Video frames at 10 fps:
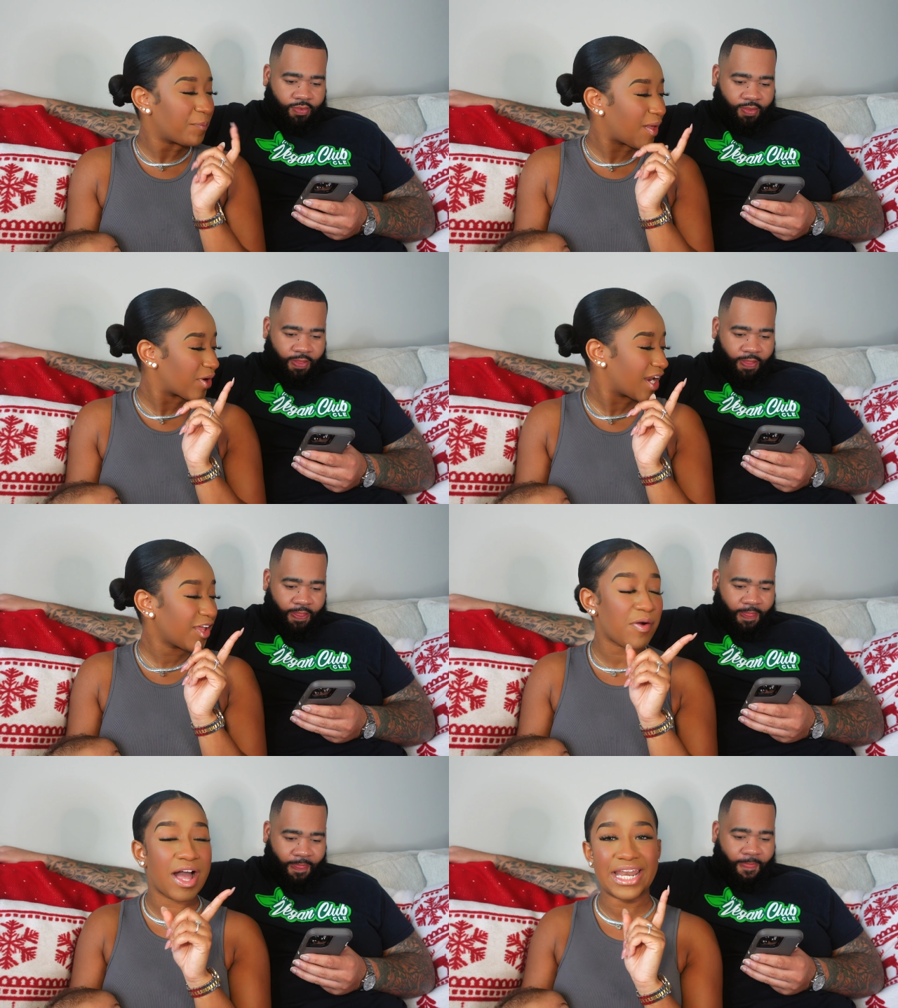Speaker 1: But we're
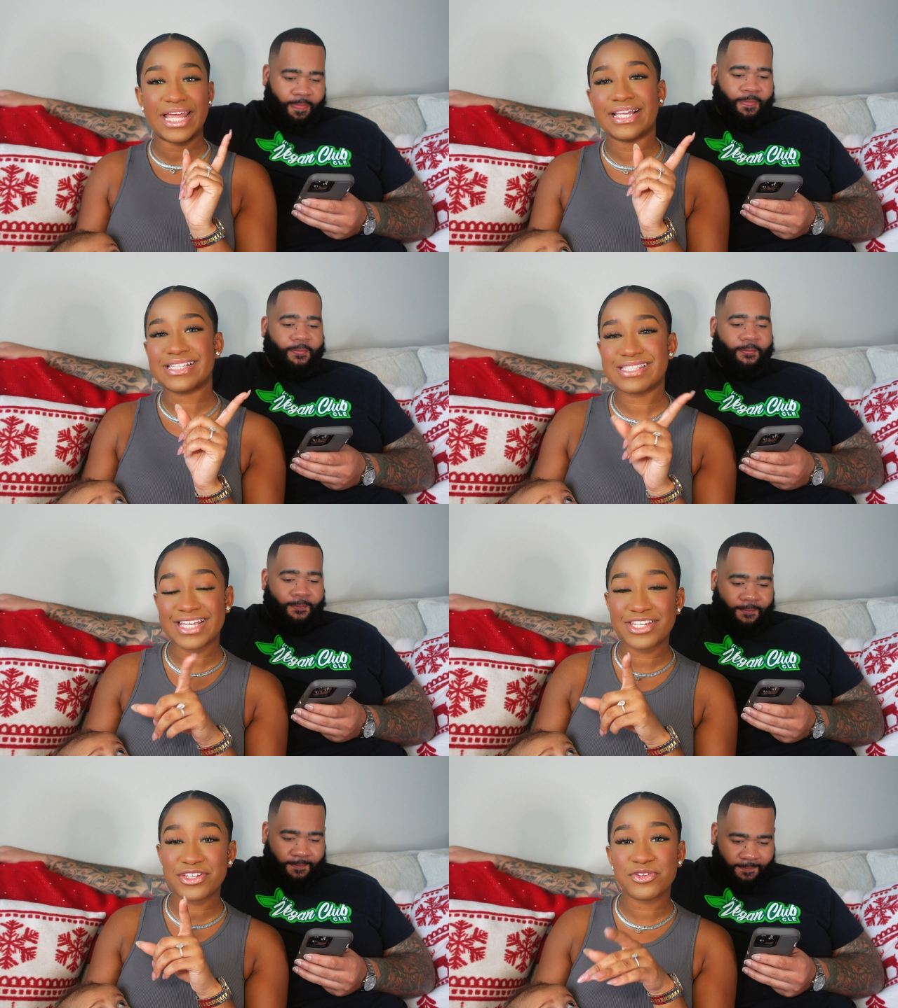gonna go ahead and
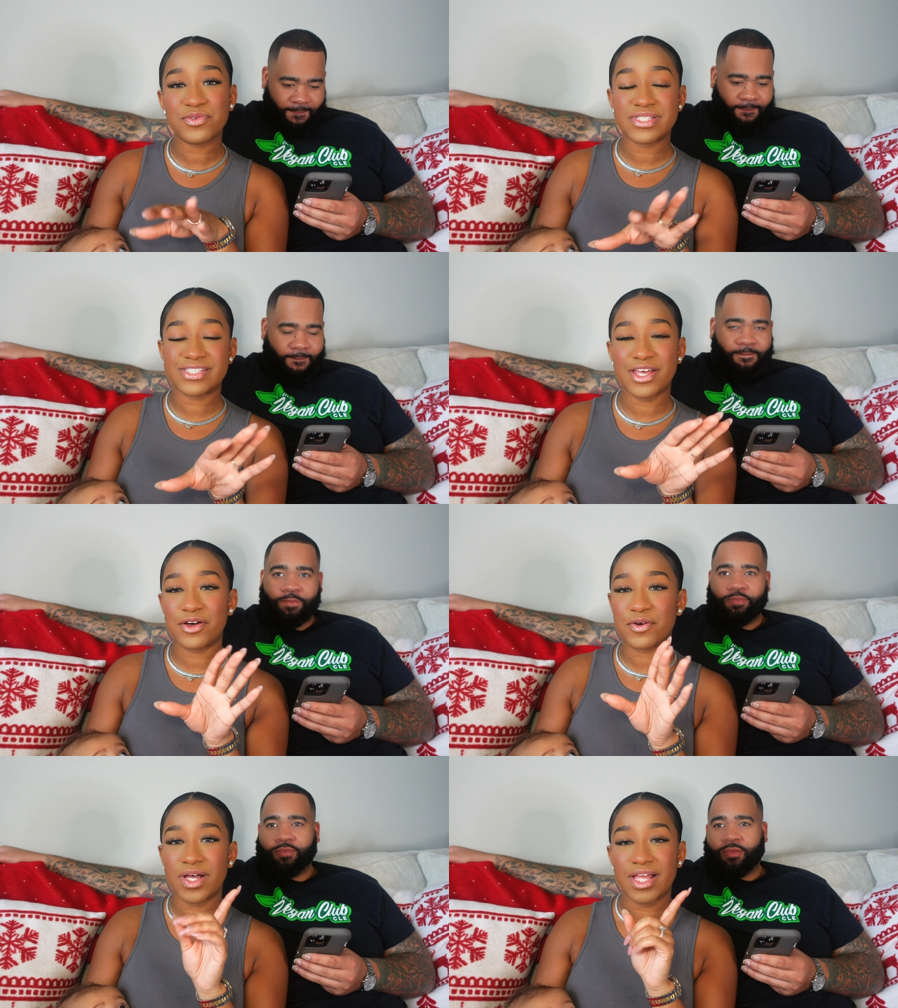continue.
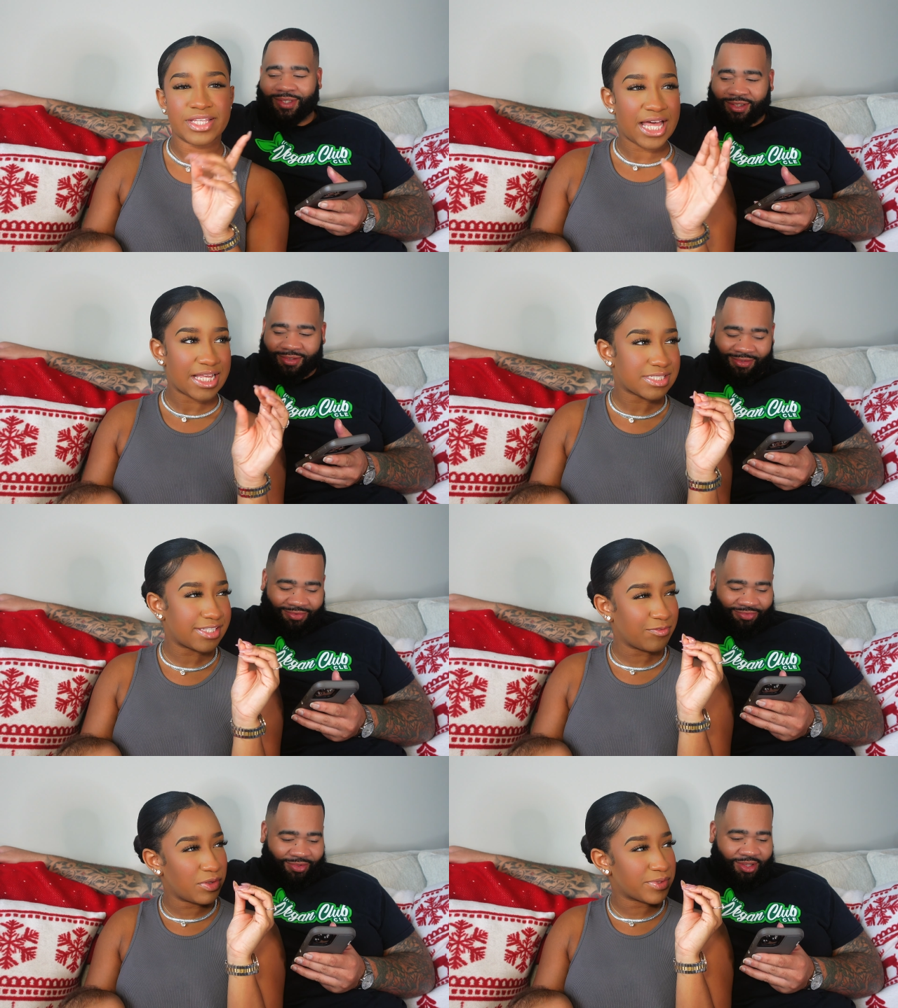So the last
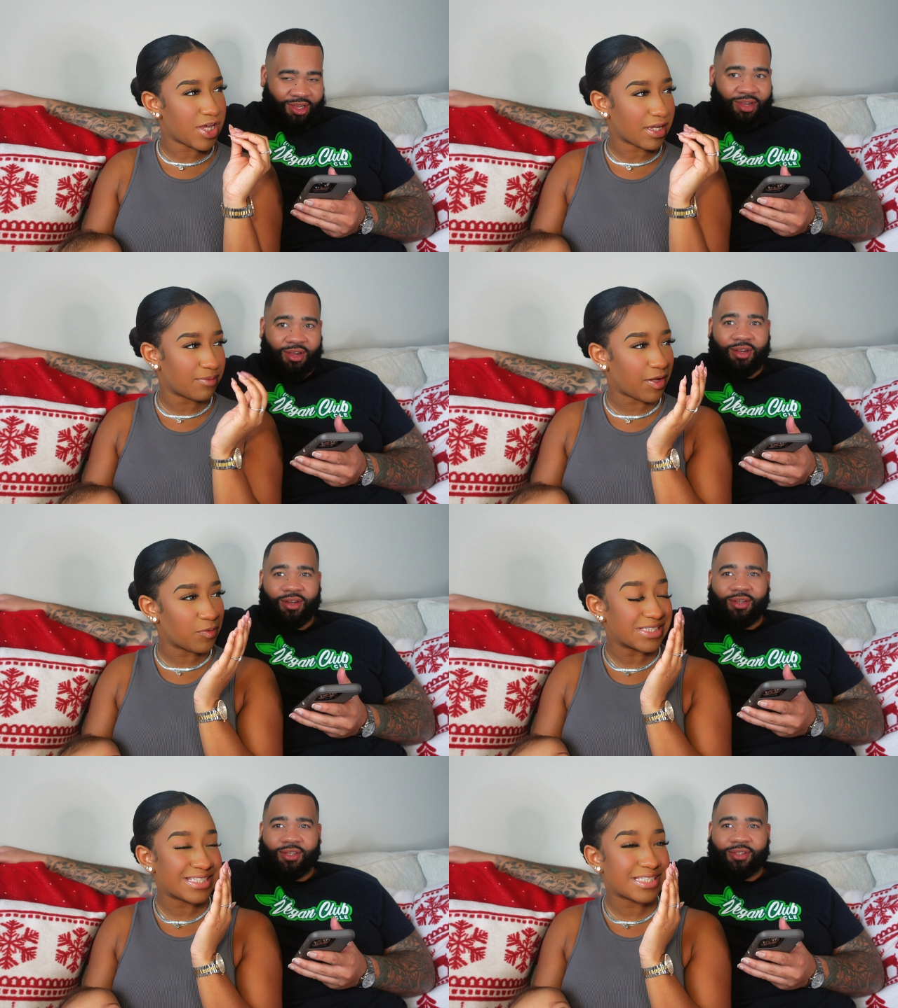thing we were talking
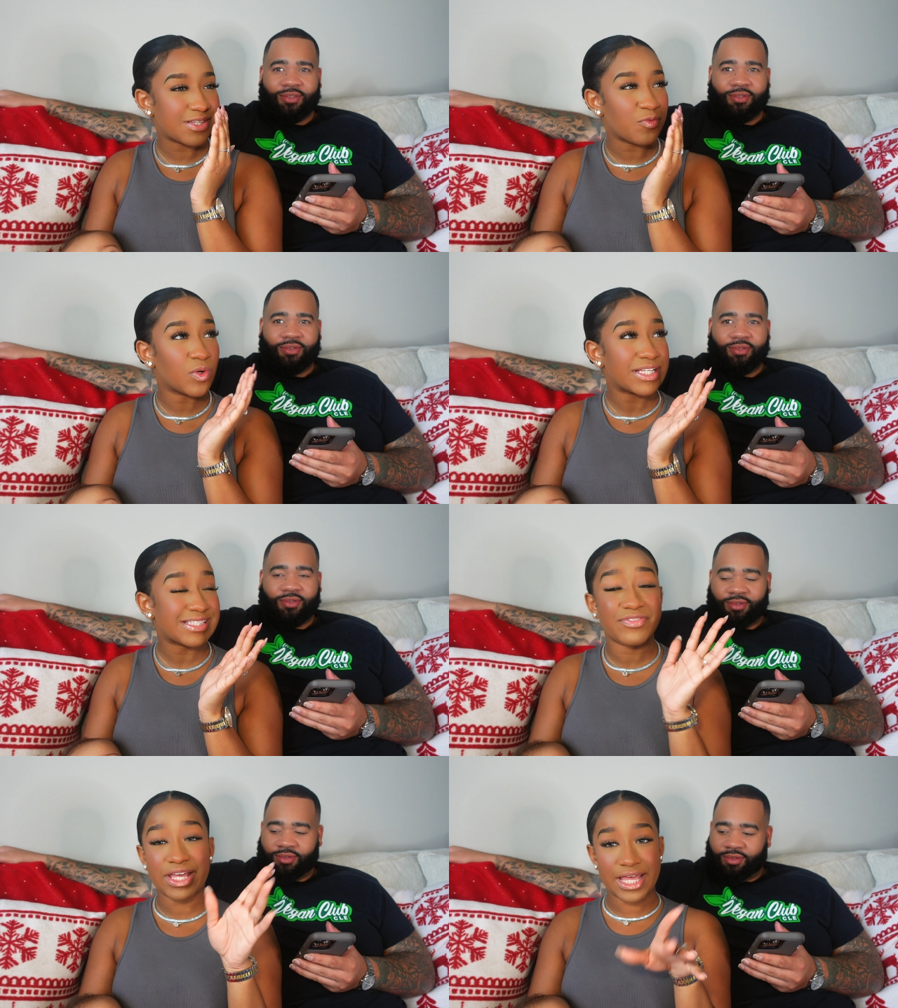about was
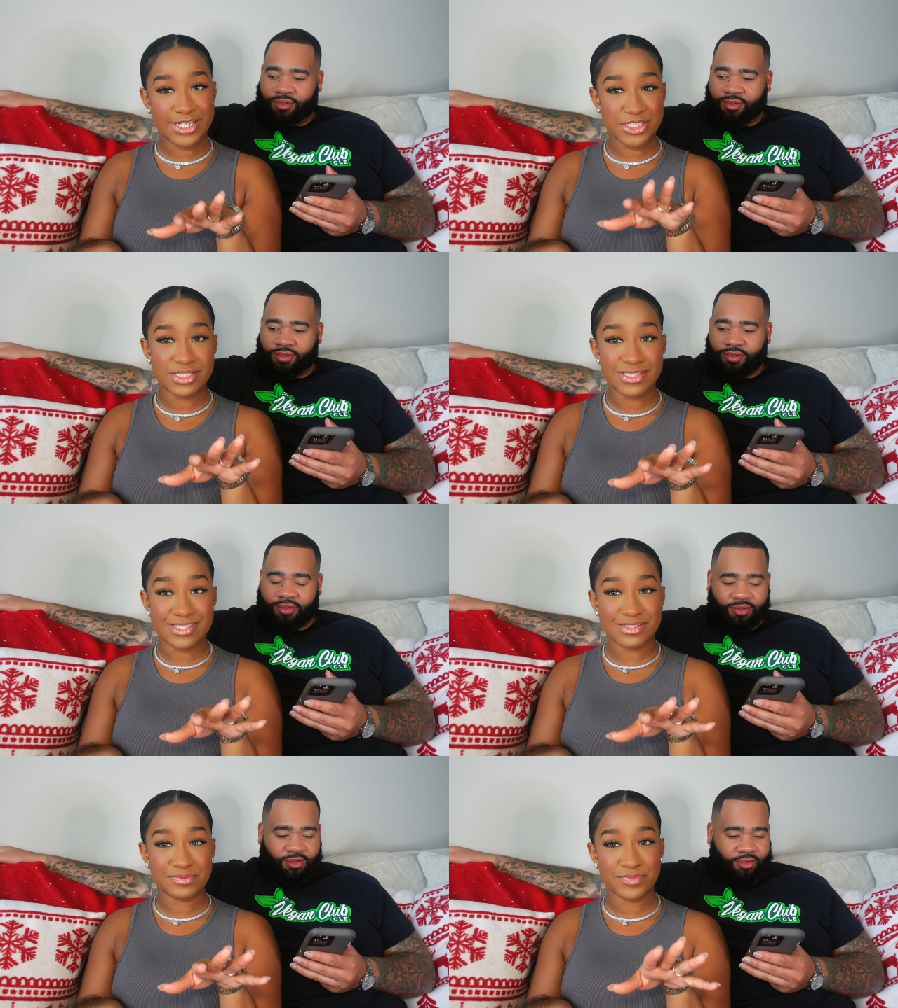was the
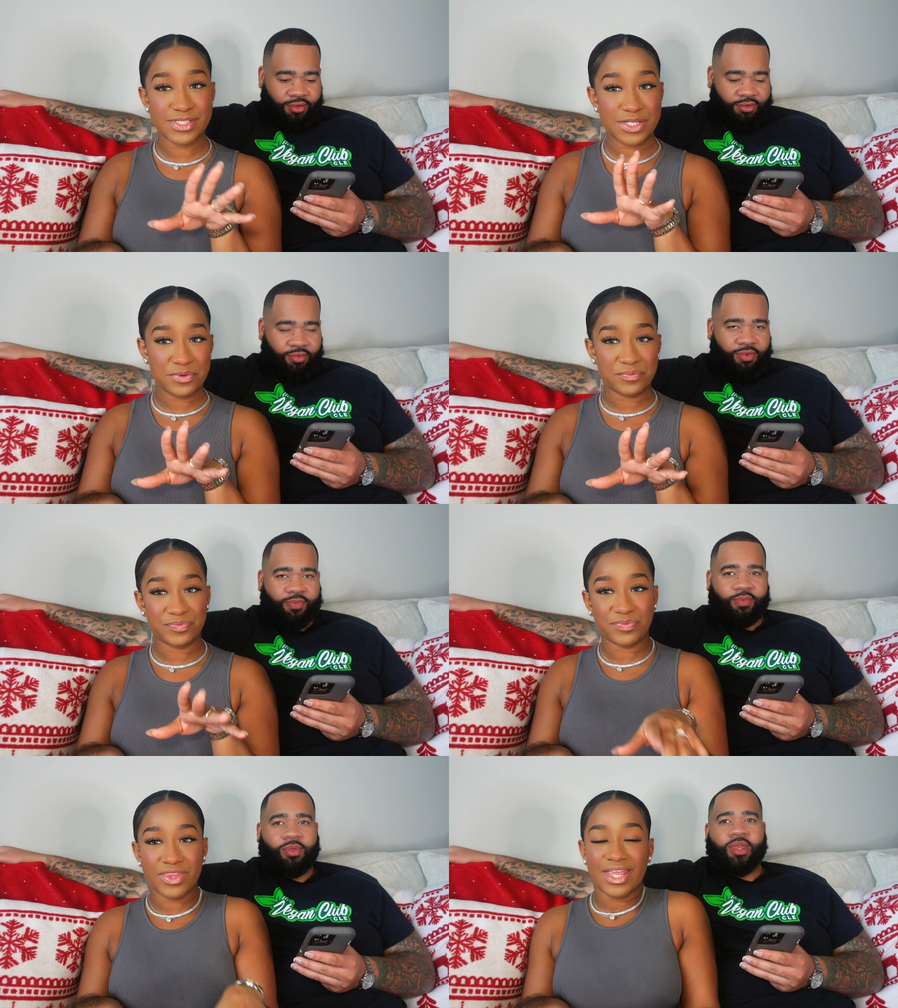vacations. So.
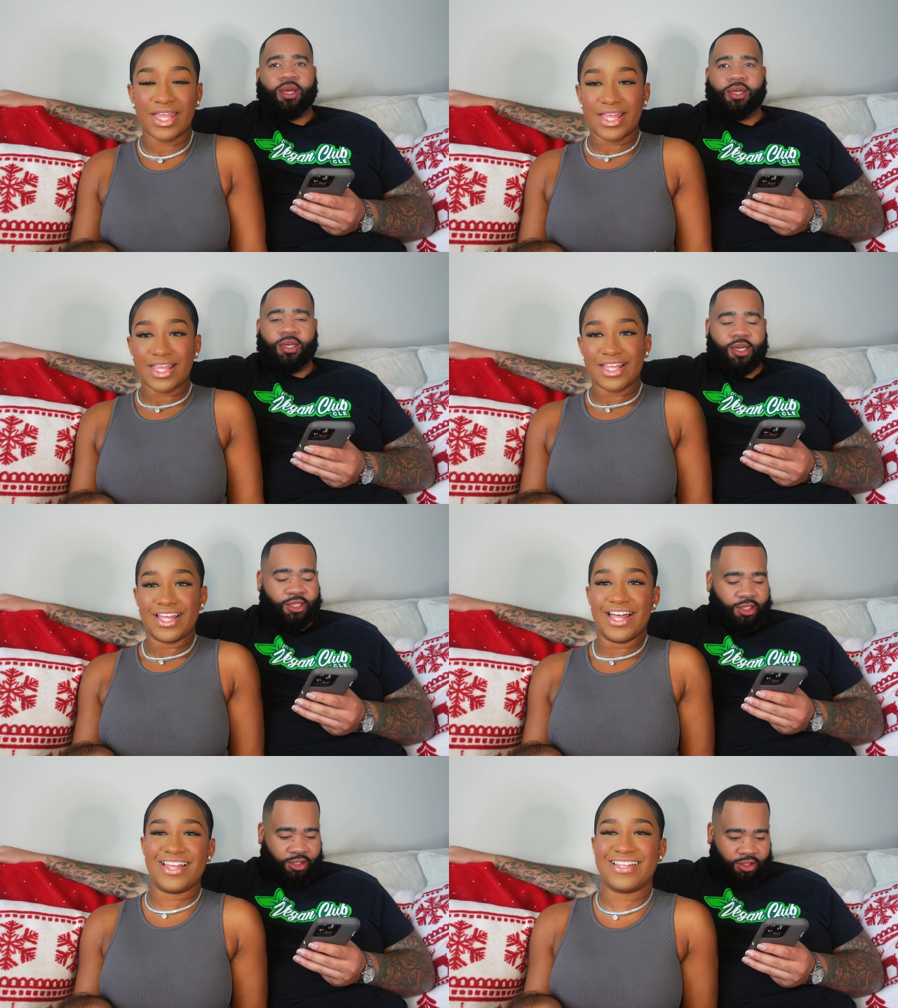
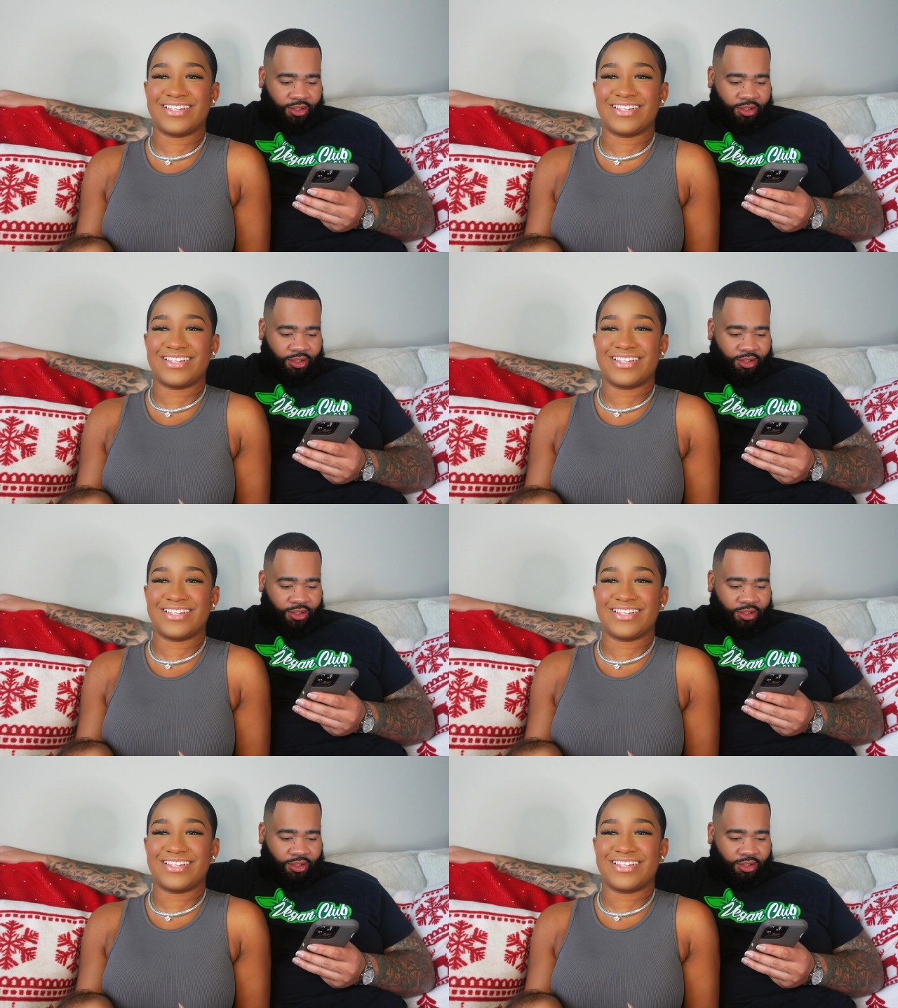Yes.